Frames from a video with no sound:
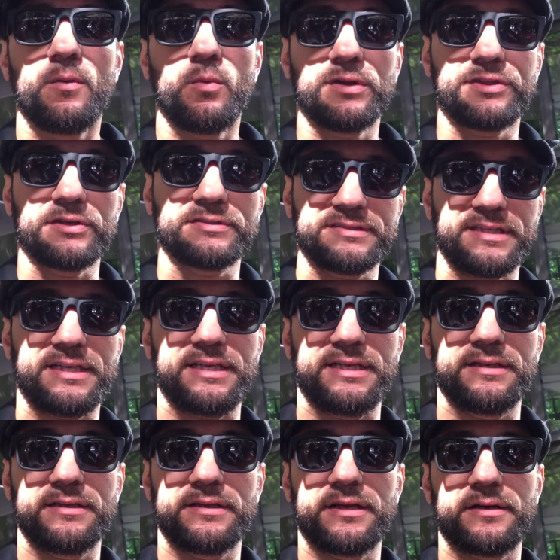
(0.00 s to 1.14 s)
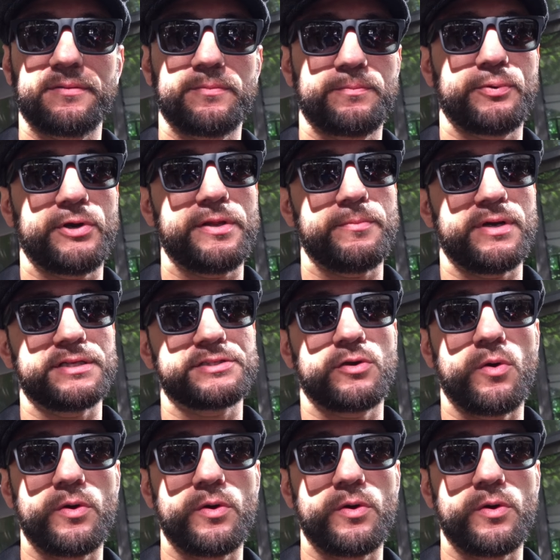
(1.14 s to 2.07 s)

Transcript: what they're seeing. They're pretty much